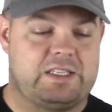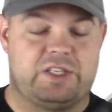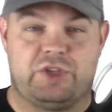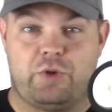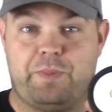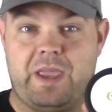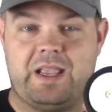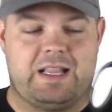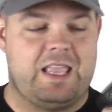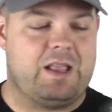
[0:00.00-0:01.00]
This is their
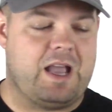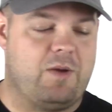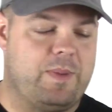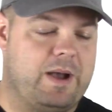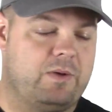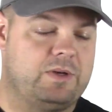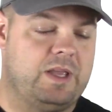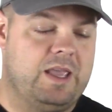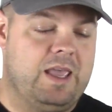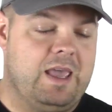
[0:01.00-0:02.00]
pink clay compound.
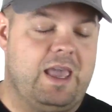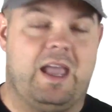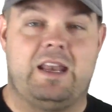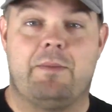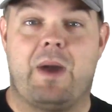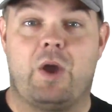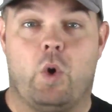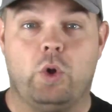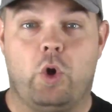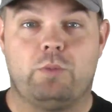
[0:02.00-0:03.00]
And at my
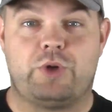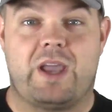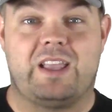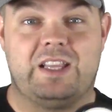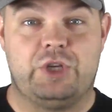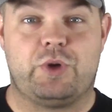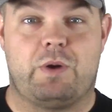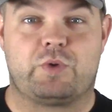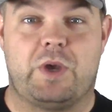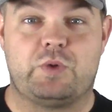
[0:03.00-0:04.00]
old home track at Leisure
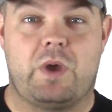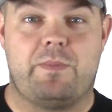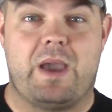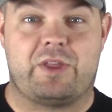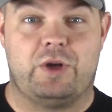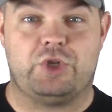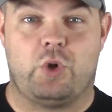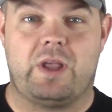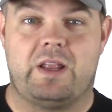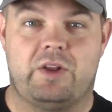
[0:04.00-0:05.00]
Hours Raceway back there in
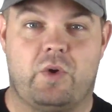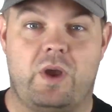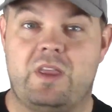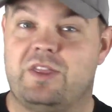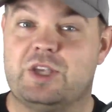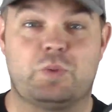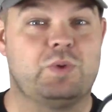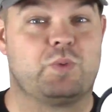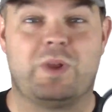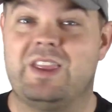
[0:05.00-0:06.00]
Joliet, Illinois, this
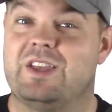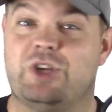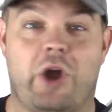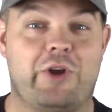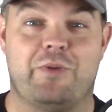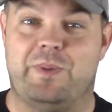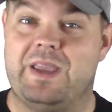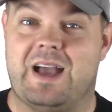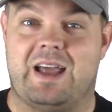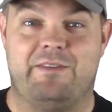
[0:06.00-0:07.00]
was really the tire to
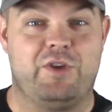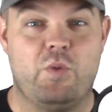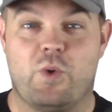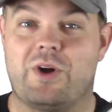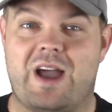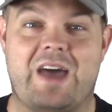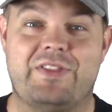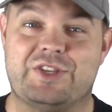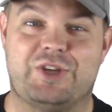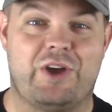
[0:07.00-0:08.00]
be on. If you weren't on
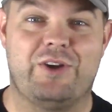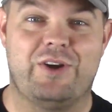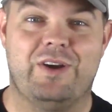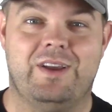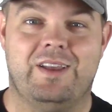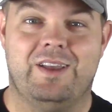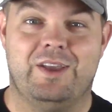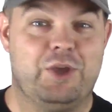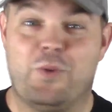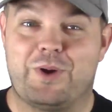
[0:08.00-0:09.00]
this tire,
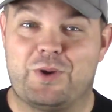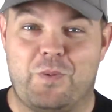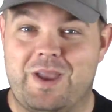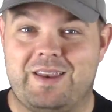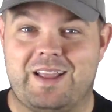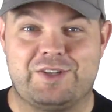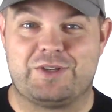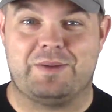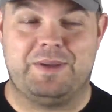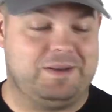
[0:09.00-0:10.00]
you weren't gonna win. It
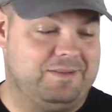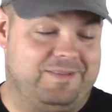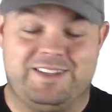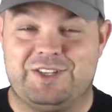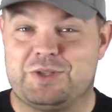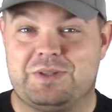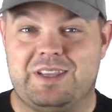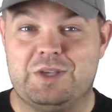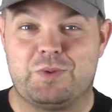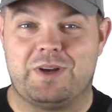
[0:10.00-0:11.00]
just
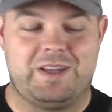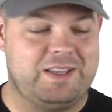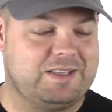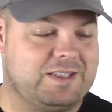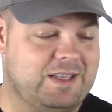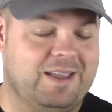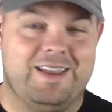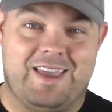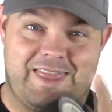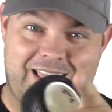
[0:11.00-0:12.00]
is what it is.
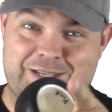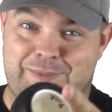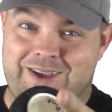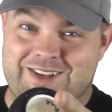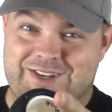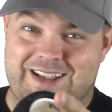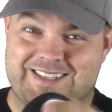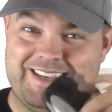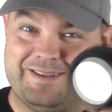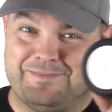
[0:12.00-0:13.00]
Thanks, Mike
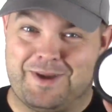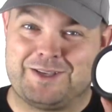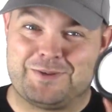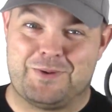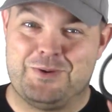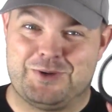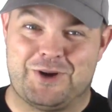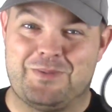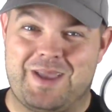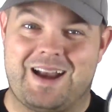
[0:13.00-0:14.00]
Kachansky. Mike's the one who
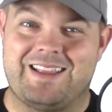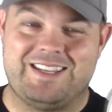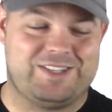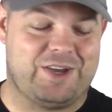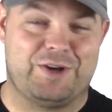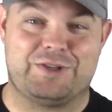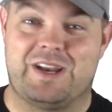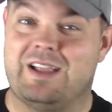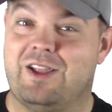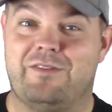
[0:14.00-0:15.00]
turned me onto these tires, and
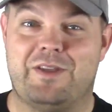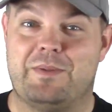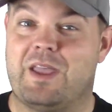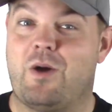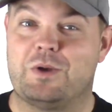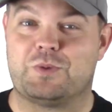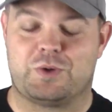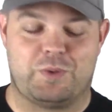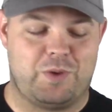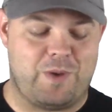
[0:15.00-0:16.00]
I love them, and they always
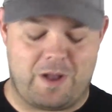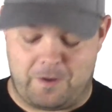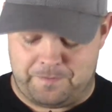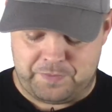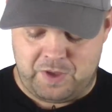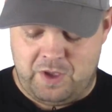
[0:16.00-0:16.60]
worked really well.